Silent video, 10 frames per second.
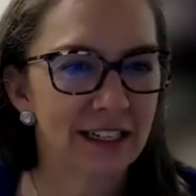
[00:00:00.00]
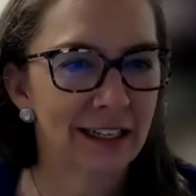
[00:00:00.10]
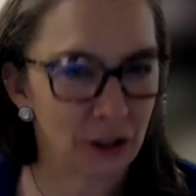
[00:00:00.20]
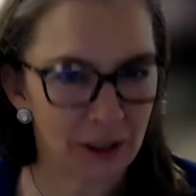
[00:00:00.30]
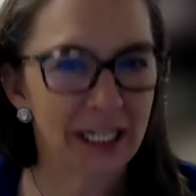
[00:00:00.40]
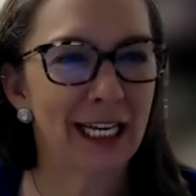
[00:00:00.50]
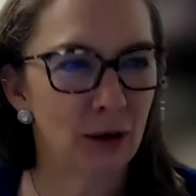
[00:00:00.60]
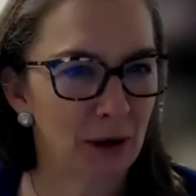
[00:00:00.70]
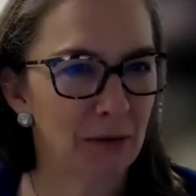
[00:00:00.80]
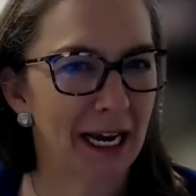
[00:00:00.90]
you can
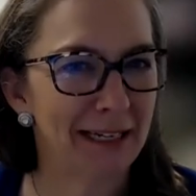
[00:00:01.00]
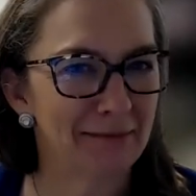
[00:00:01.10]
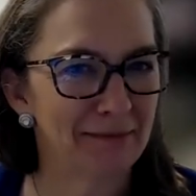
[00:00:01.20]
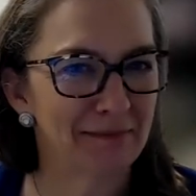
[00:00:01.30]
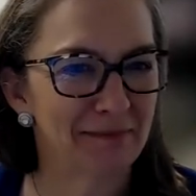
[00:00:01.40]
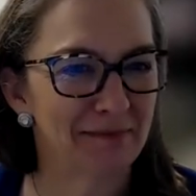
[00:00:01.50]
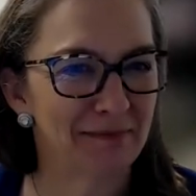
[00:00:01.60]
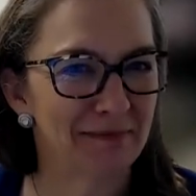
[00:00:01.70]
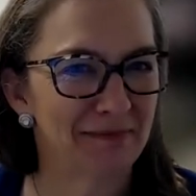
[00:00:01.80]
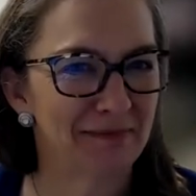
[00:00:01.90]
hear me, right?
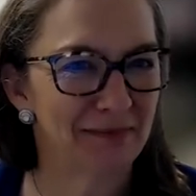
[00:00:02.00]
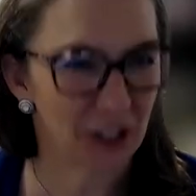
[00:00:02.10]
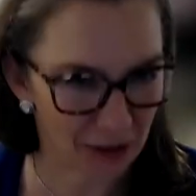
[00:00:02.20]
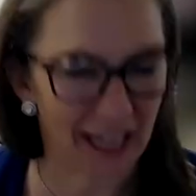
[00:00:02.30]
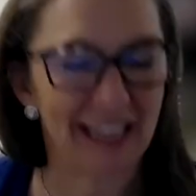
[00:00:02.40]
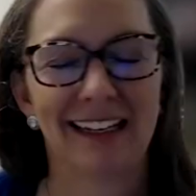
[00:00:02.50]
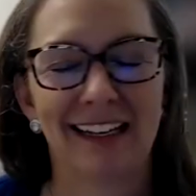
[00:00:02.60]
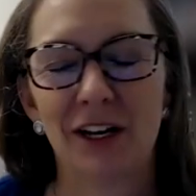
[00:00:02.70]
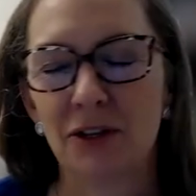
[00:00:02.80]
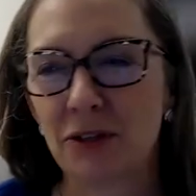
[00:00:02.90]
Okay.
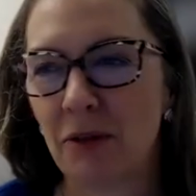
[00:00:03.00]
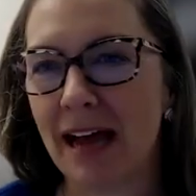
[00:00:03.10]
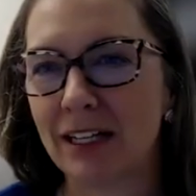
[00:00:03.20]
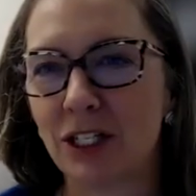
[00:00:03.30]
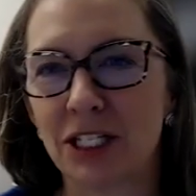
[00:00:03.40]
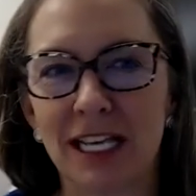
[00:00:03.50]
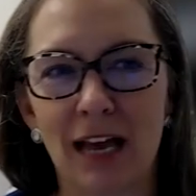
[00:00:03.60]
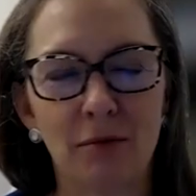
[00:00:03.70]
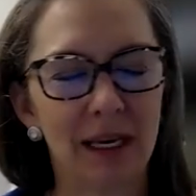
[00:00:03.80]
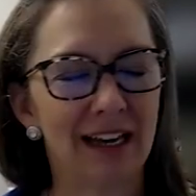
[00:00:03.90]
So that just
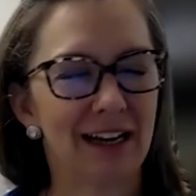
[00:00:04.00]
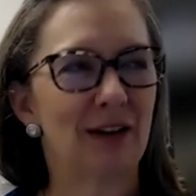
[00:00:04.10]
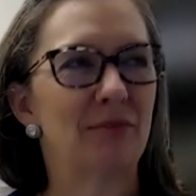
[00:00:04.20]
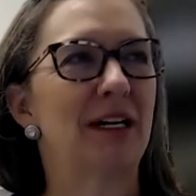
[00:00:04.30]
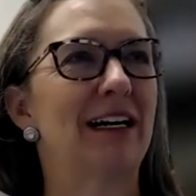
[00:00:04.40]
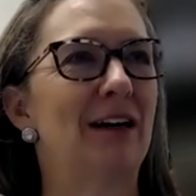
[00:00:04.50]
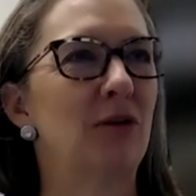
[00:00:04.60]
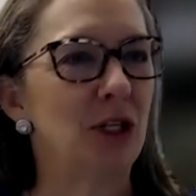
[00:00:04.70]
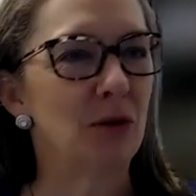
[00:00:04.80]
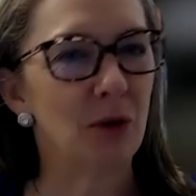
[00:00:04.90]
set me up
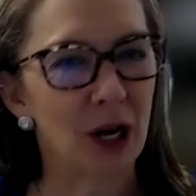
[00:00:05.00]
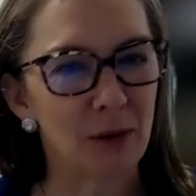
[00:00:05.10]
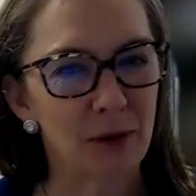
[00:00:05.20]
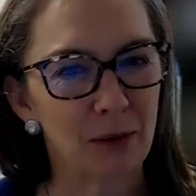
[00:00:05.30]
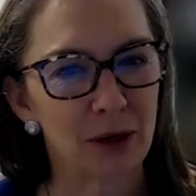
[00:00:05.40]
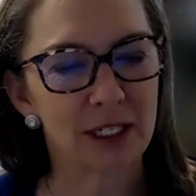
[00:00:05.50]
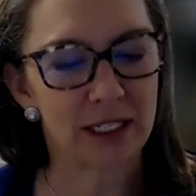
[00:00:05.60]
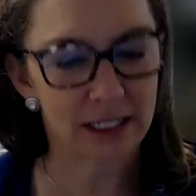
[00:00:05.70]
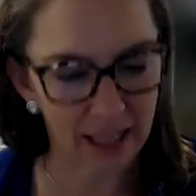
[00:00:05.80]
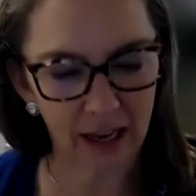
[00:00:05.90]
when you brought up the word
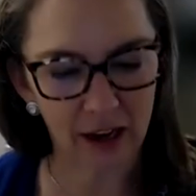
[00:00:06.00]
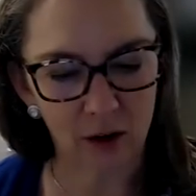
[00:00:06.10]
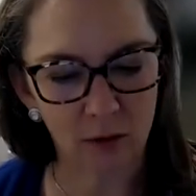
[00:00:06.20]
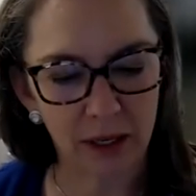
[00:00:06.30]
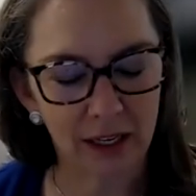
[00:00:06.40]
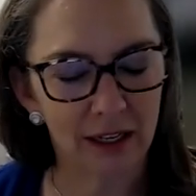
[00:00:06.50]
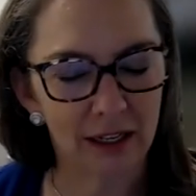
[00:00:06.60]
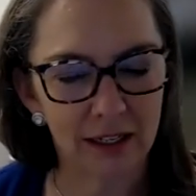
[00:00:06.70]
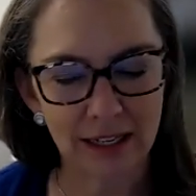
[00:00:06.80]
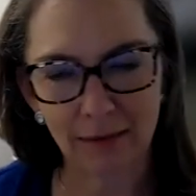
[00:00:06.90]
scale,
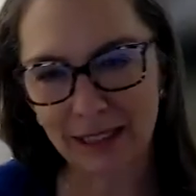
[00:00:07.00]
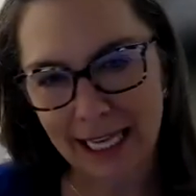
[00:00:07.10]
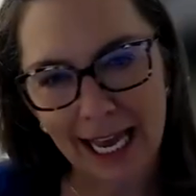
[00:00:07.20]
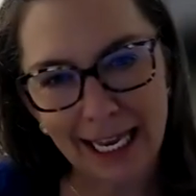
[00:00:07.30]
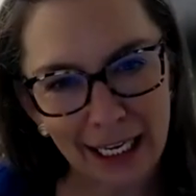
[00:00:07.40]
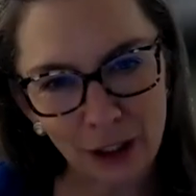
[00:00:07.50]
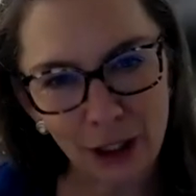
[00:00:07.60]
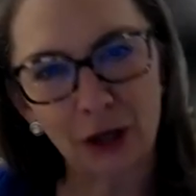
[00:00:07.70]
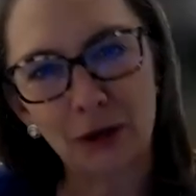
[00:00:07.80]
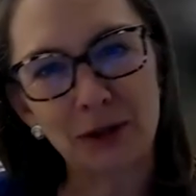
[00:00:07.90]
because I've been taking
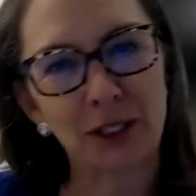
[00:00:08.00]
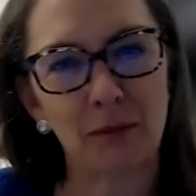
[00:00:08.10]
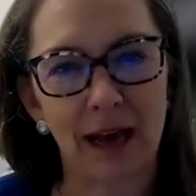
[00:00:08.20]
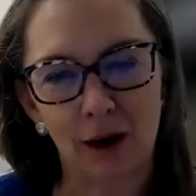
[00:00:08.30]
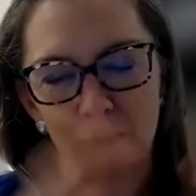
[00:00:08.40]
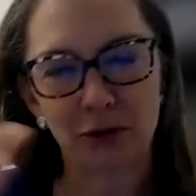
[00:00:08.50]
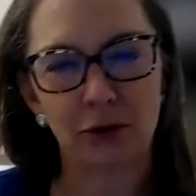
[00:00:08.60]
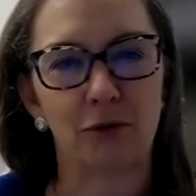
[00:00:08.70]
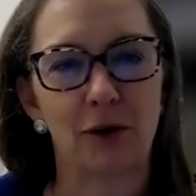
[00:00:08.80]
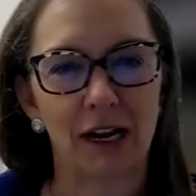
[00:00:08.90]
notes about
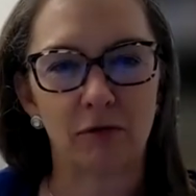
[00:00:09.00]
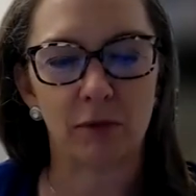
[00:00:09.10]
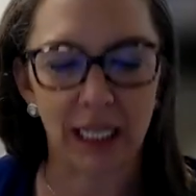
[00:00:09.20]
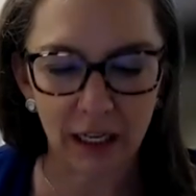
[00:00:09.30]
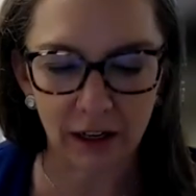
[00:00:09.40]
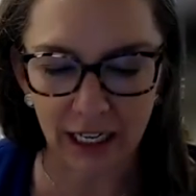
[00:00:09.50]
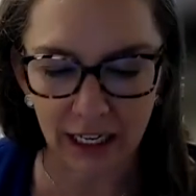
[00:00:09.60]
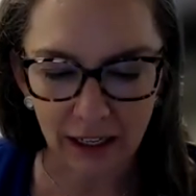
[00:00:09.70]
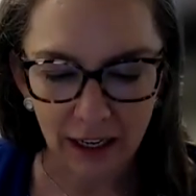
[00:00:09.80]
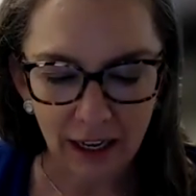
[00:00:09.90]
sort of what I've been
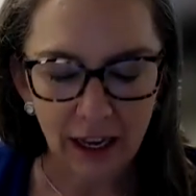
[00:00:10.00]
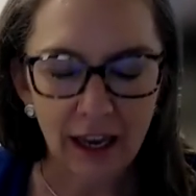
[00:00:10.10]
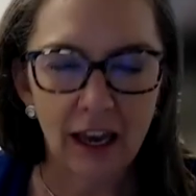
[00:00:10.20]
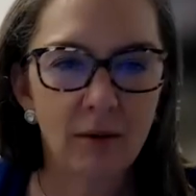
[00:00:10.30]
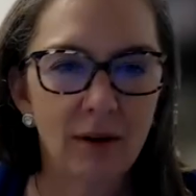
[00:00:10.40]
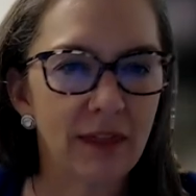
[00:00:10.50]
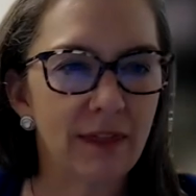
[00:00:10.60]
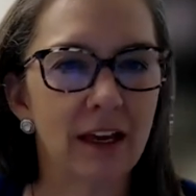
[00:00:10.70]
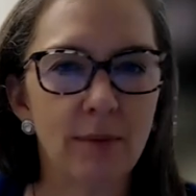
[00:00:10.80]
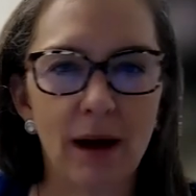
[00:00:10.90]
hearing. And when I
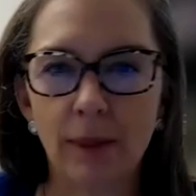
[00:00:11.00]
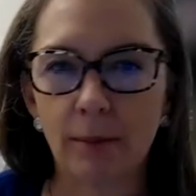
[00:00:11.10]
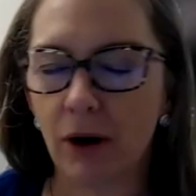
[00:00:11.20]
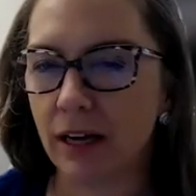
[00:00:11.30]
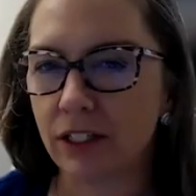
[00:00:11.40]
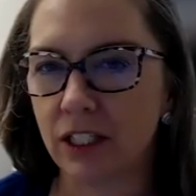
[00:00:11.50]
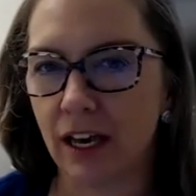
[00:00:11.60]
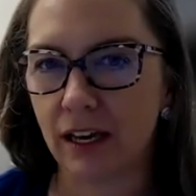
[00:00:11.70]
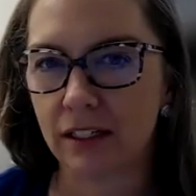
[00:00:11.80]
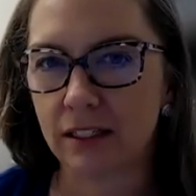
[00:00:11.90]
think about the
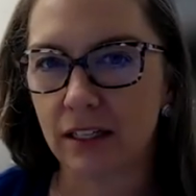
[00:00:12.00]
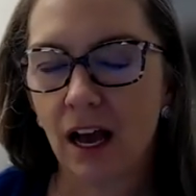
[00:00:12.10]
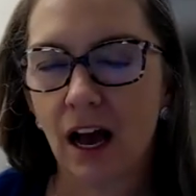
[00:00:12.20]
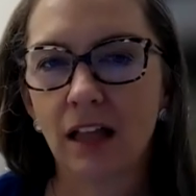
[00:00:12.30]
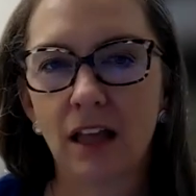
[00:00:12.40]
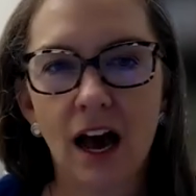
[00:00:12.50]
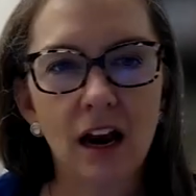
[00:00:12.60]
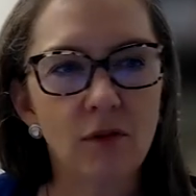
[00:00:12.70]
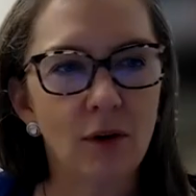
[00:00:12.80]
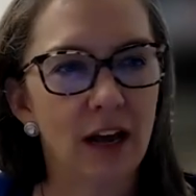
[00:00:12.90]
projects, a
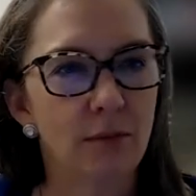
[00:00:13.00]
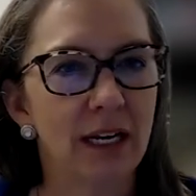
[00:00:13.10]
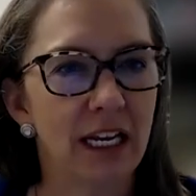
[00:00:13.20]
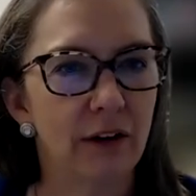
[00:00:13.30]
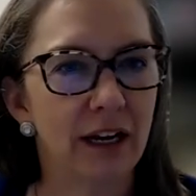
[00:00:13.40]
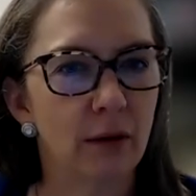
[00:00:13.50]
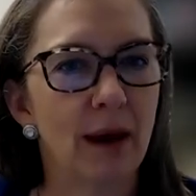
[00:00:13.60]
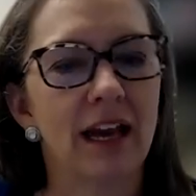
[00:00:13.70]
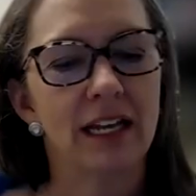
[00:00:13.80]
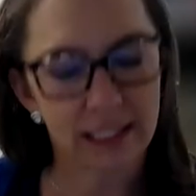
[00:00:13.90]
lot of what I've been hearing
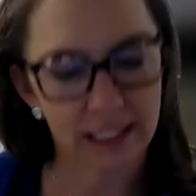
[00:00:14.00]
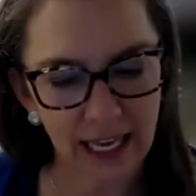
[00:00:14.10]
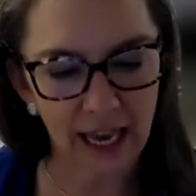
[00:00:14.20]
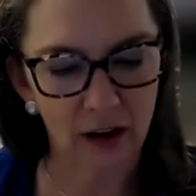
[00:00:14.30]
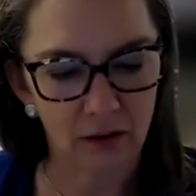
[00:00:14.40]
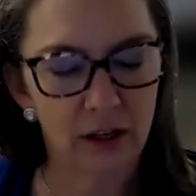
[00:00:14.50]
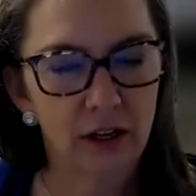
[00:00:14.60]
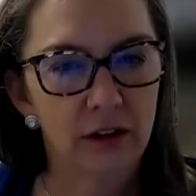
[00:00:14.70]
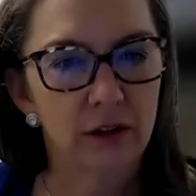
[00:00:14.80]
about is scale.